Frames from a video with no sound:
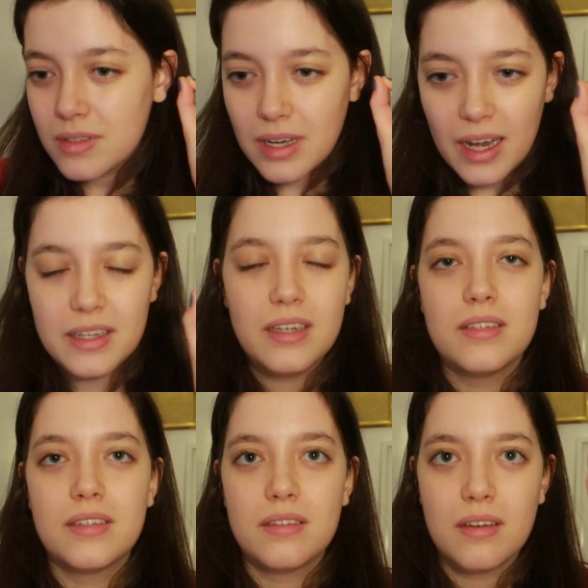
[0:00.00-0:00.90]

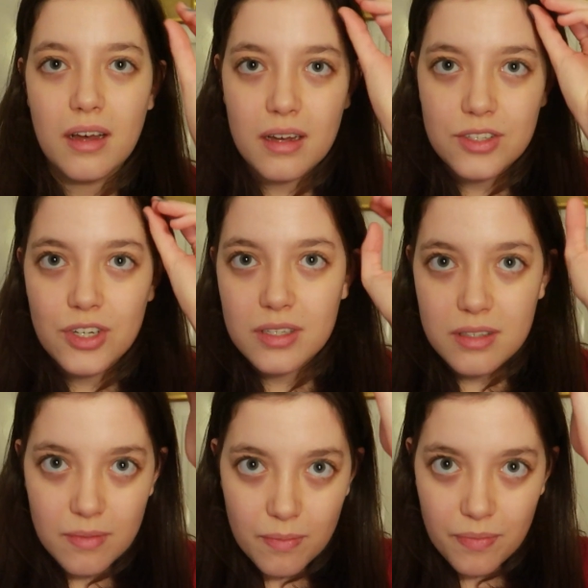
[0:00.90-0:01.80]
tiniest
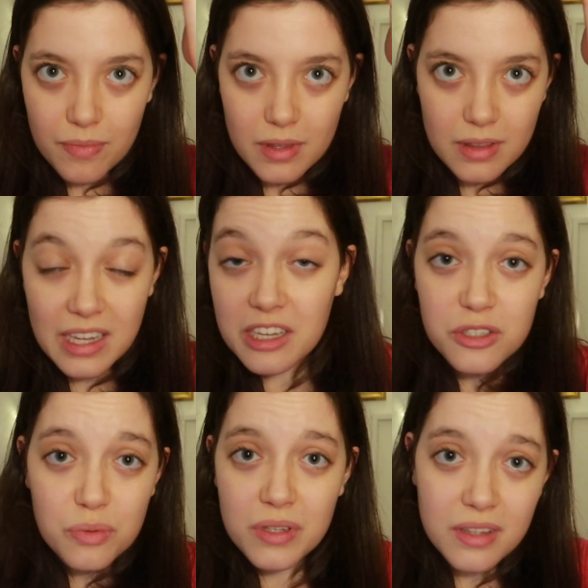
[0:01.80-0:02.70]
just
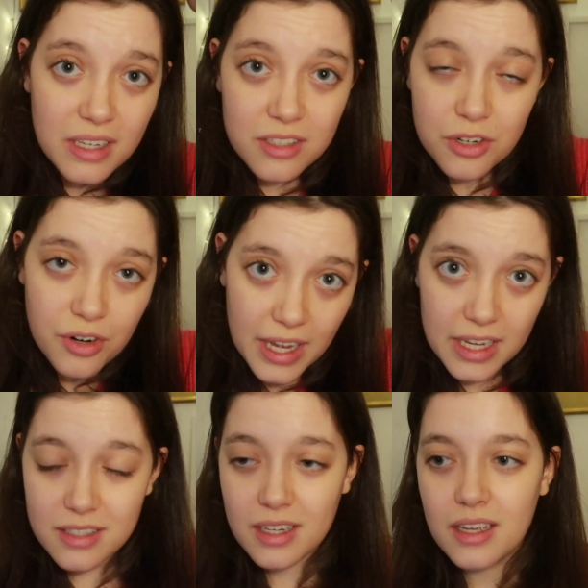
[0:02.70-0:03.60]
deals with these
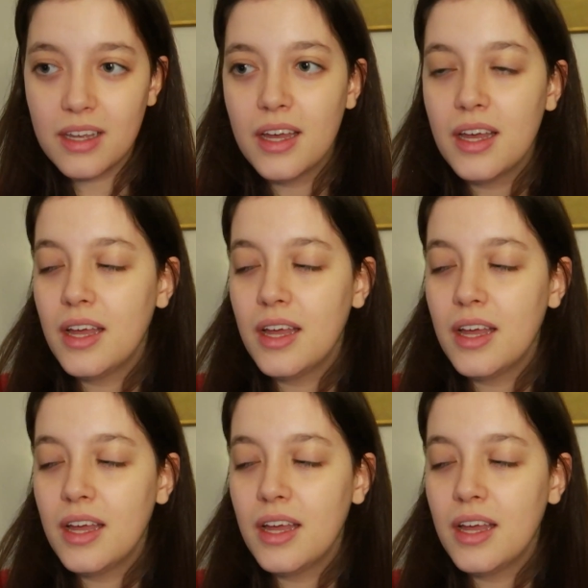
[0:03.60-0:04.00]
crazy